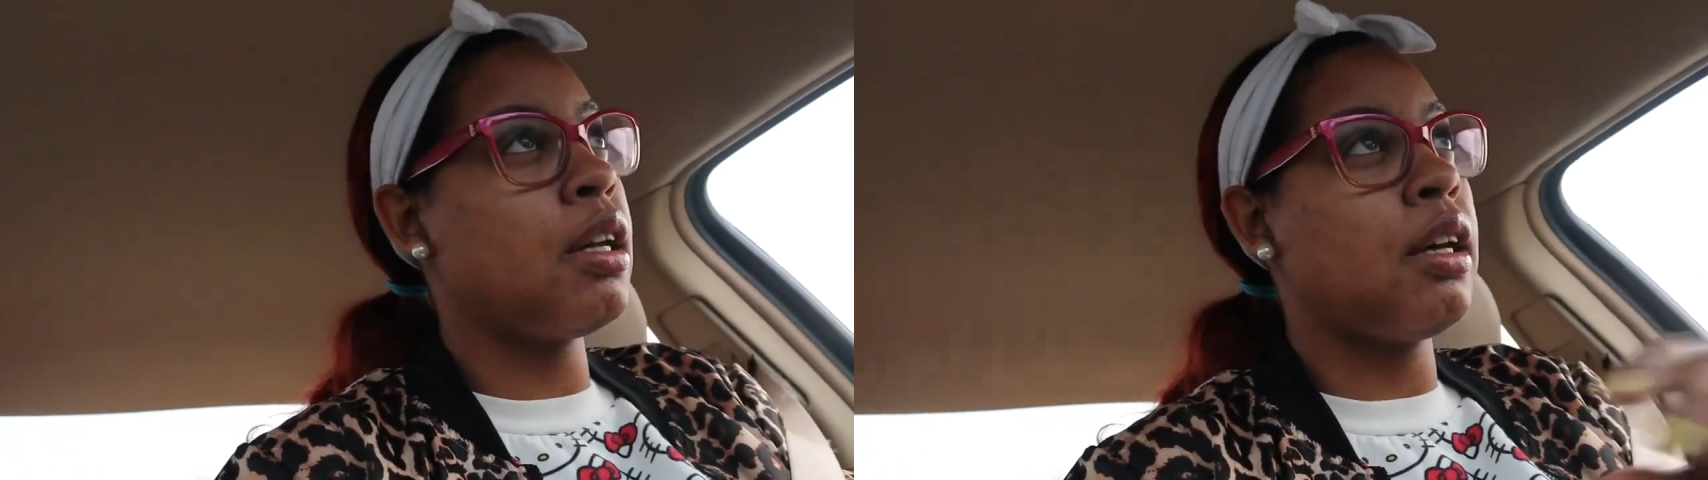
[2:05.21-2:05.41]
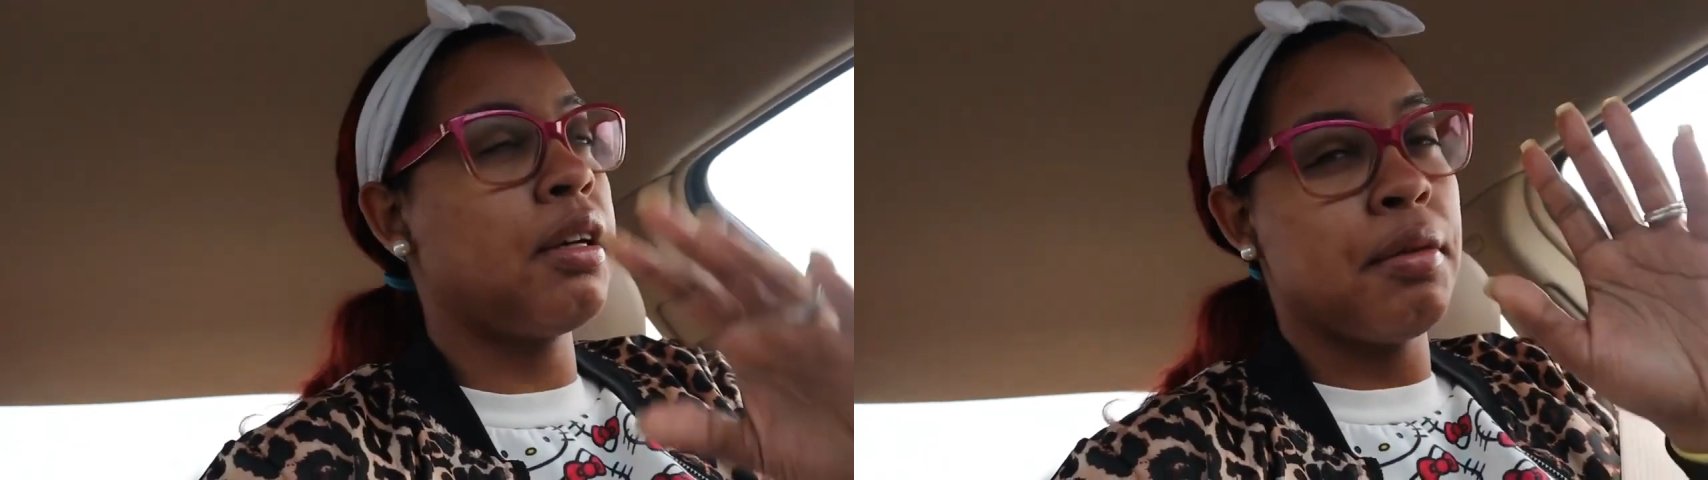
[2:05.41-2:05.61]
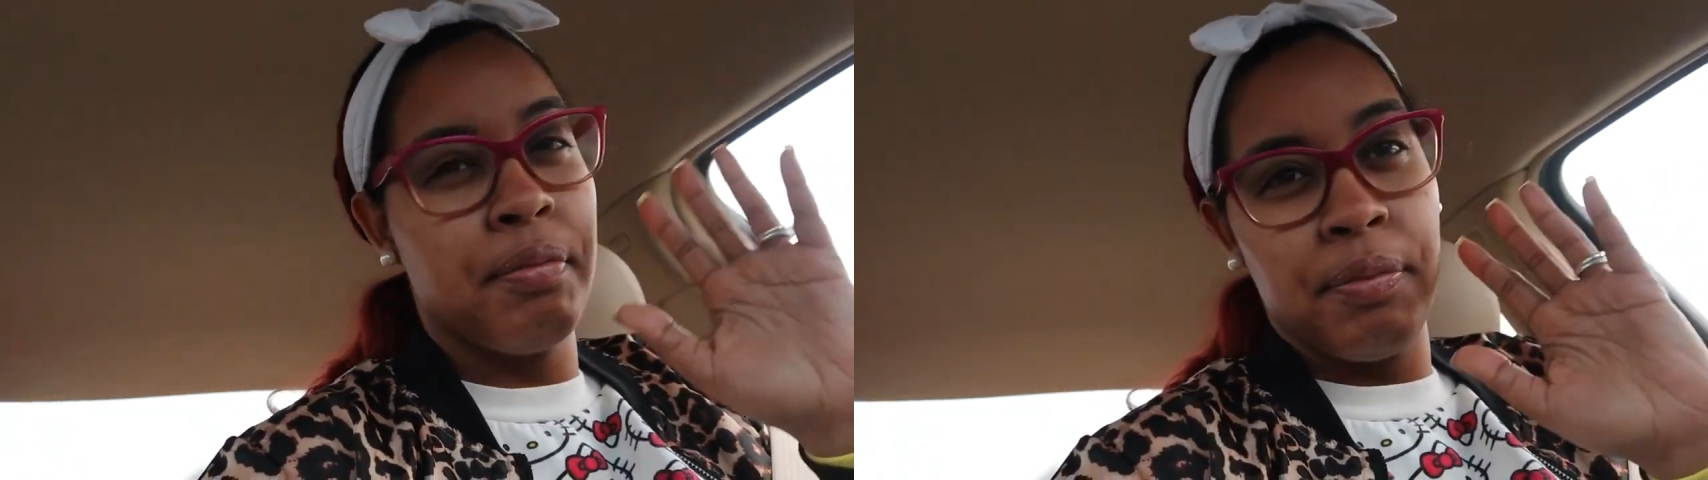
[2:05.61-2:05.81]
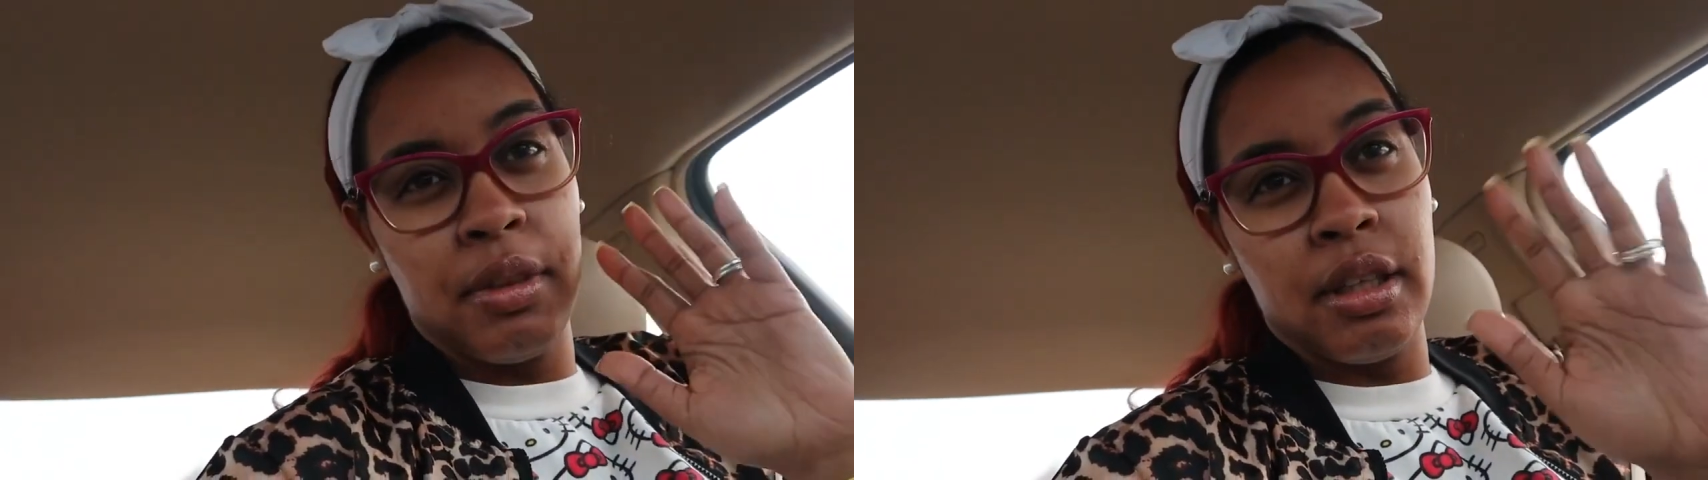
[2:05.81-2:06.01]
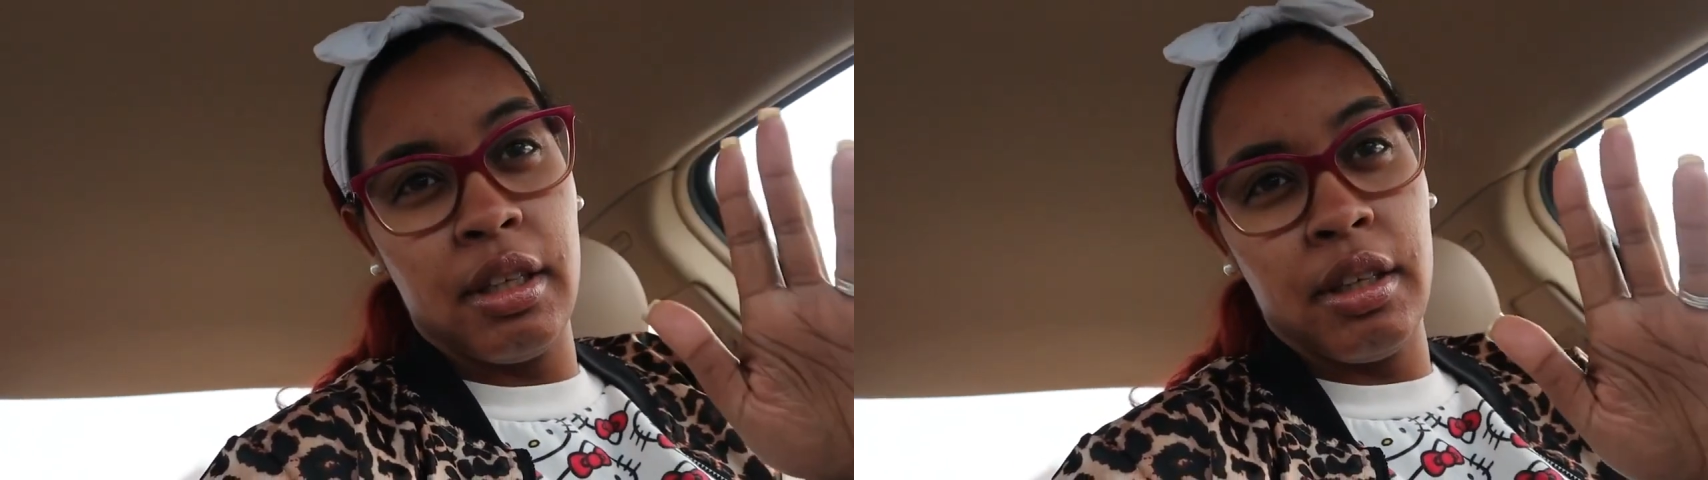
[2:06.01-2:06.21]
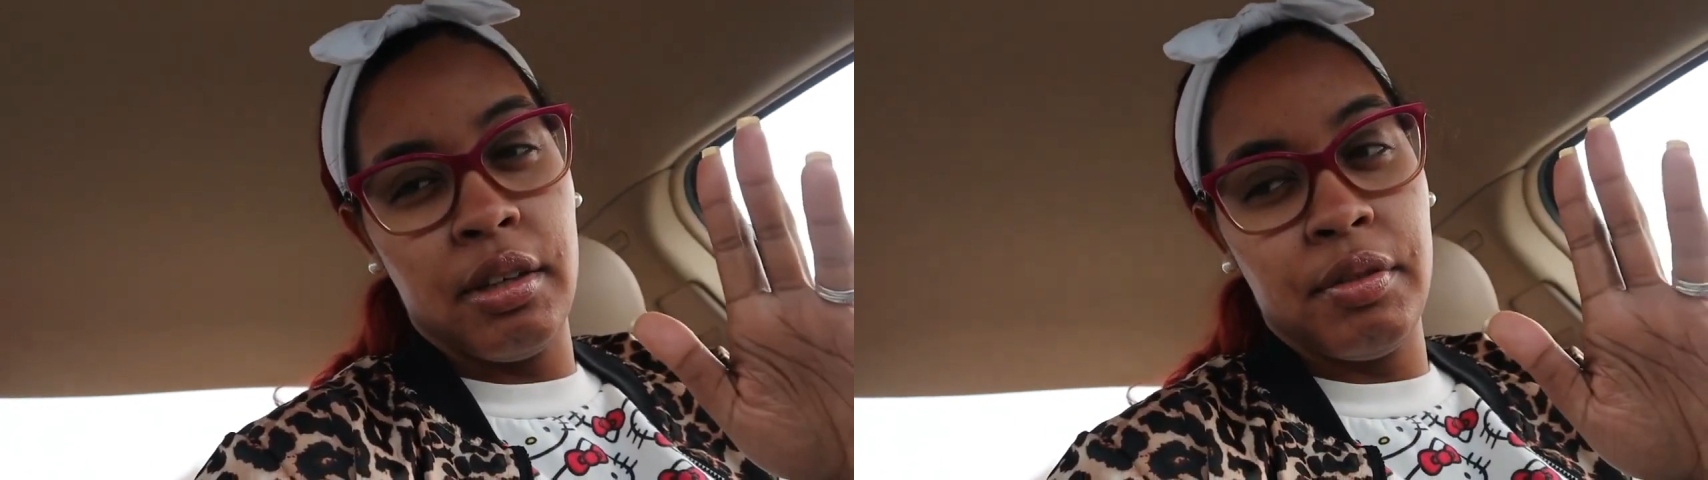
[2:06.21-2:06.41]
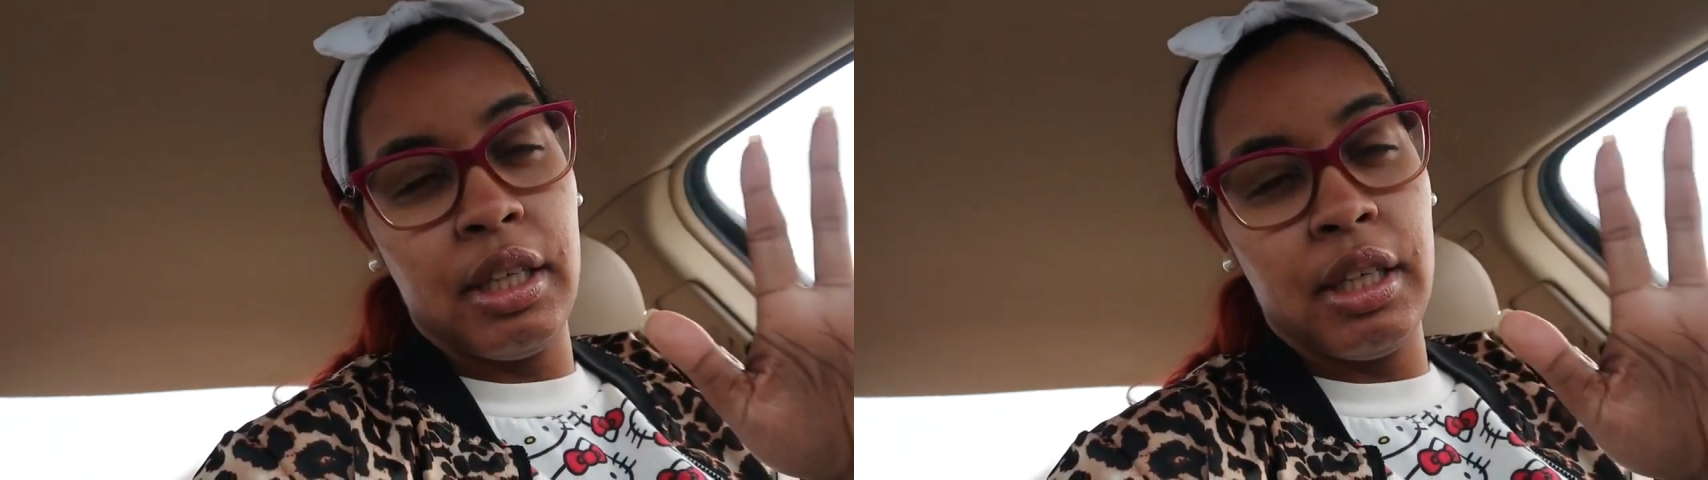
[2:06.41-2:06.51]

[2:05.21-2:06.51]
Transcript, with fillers: Like the